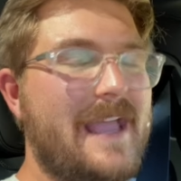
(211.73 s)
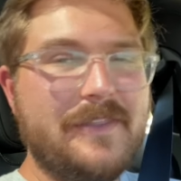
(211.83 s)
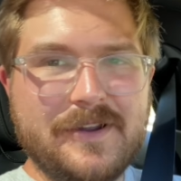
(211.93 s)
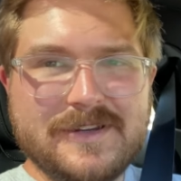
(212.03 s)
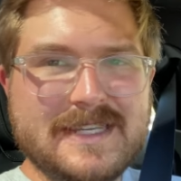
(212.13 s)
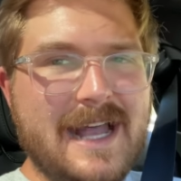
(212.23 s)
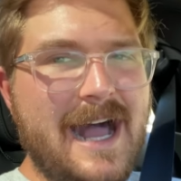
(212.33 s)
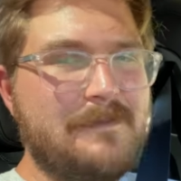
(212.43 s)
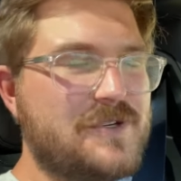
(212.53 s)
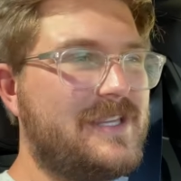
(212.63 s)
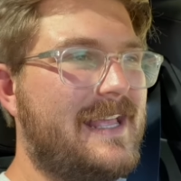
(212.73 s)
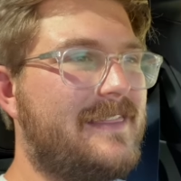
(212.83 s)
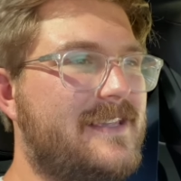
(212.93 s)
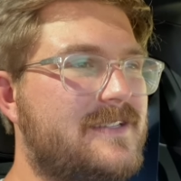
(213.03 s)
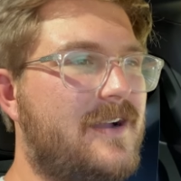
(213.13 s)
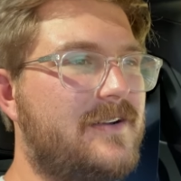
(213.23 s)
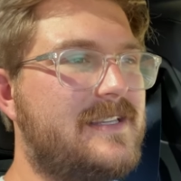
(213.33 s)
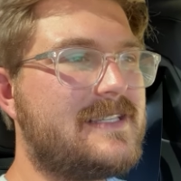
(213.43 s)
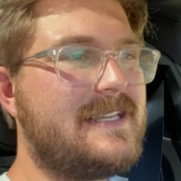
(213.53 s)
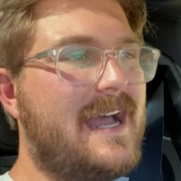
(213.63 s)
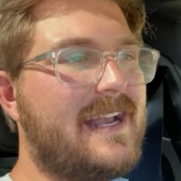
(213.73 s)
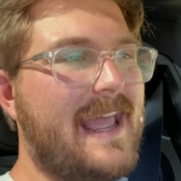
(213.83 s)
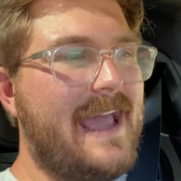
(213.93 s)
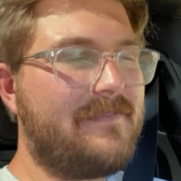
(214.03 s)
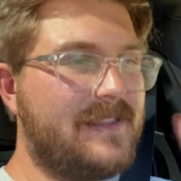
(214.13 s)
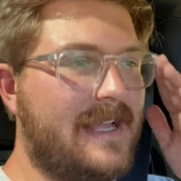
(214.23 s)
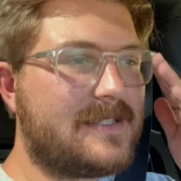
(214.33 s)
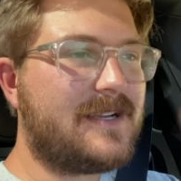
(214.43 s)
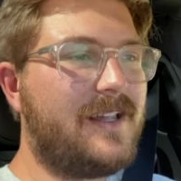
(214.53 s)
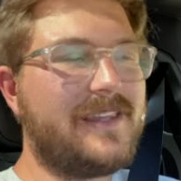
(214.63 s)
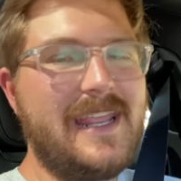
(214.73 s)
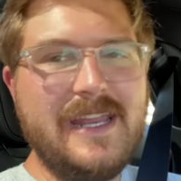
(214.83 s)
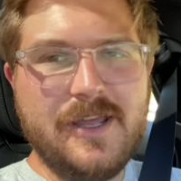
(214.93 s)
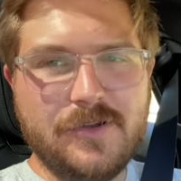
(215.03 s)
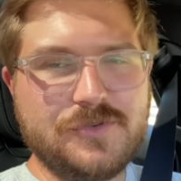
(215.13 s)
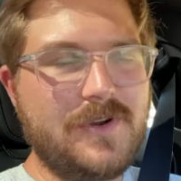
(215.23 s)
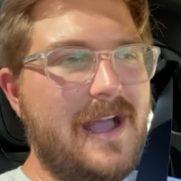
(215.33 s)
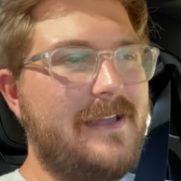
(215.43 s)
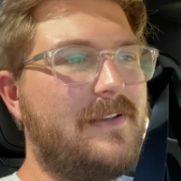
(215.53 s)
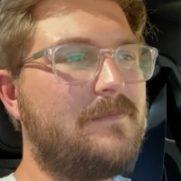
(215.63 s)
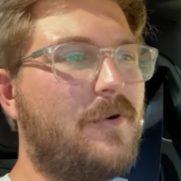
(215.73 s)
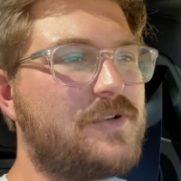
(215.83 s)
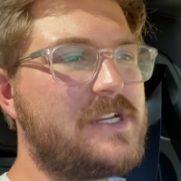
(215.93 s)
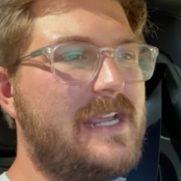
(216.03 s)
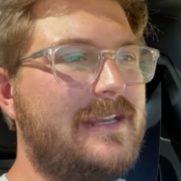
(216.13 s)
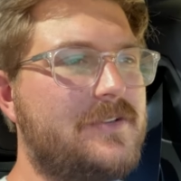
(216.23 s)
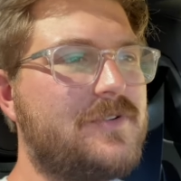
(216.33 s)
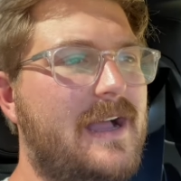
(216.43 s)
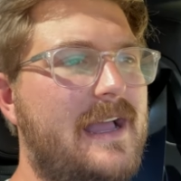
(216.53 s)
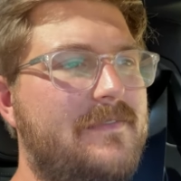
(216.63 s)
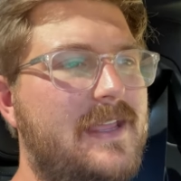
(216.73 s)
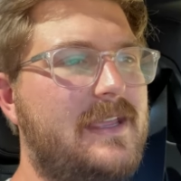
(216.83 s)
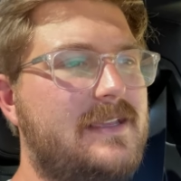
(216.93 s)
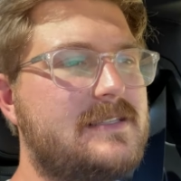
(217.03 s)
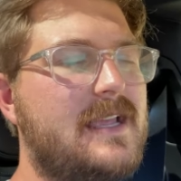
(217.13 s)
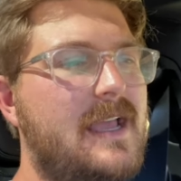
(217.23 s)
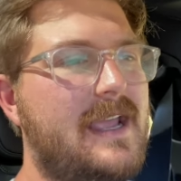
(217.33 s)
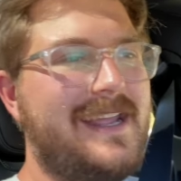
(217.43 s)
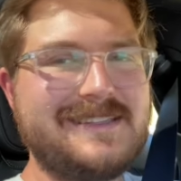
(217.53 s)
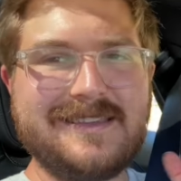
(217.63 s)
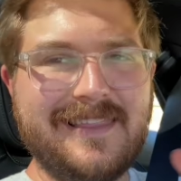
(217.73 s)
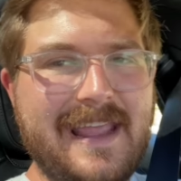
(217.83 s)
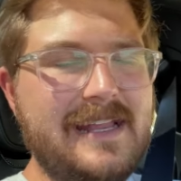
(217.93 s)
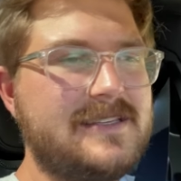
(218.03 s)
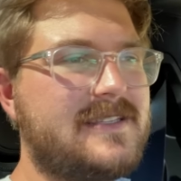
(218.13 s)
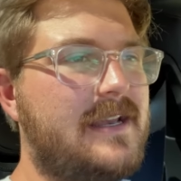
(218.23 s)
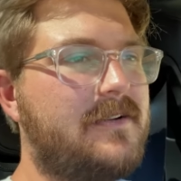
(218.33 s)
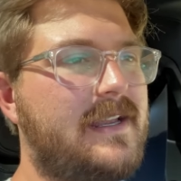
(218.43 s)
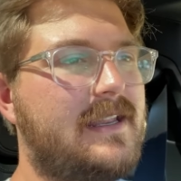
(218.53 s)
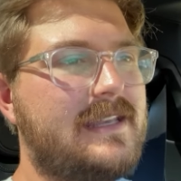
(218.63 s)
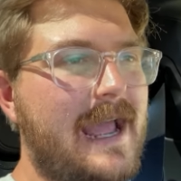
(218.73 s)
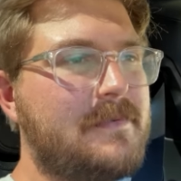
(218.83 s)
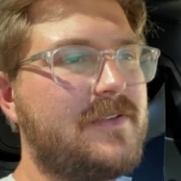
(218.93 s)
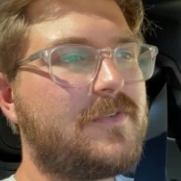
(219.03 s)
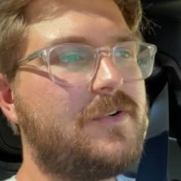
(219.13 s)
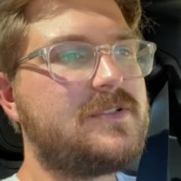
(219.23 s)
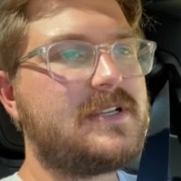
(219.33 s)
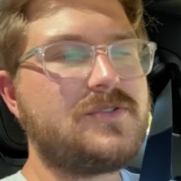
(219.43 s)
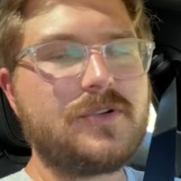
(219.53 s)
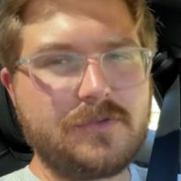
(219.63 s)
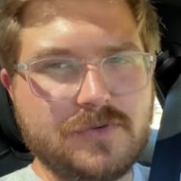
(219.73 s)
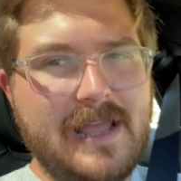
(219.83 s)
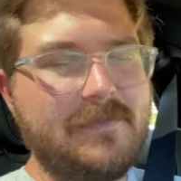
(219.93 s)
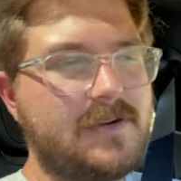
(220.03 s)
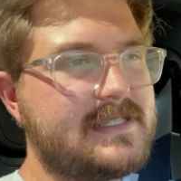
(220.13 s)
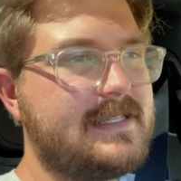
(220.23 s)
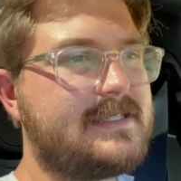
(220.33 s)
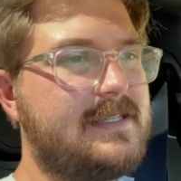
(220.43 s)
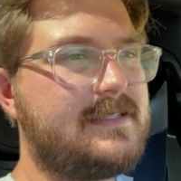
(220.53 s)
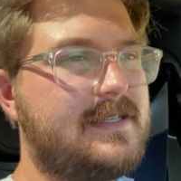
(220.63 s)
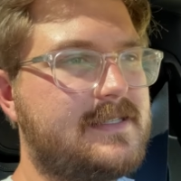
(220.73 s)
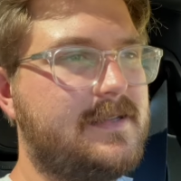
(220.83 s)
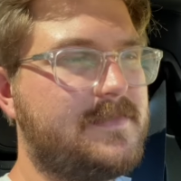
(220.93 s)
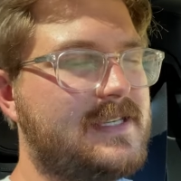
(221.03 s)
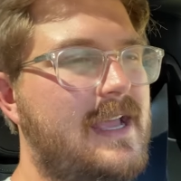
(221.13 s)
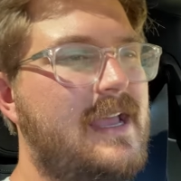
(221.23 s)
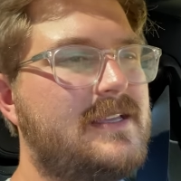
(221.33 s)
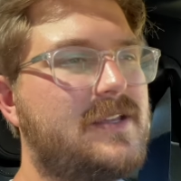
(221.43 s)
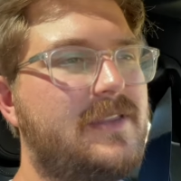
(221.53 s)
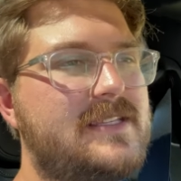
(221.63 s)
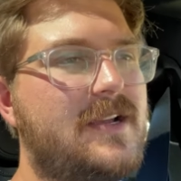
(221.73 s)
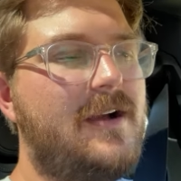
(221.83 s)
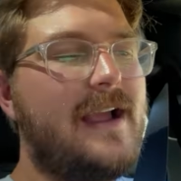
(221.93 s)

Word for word: there is an option that this car does not have, and that's called InnoDrive. And Porsche InnoDrive is its lane centering adaptive cruise control driver assistance systems. So this car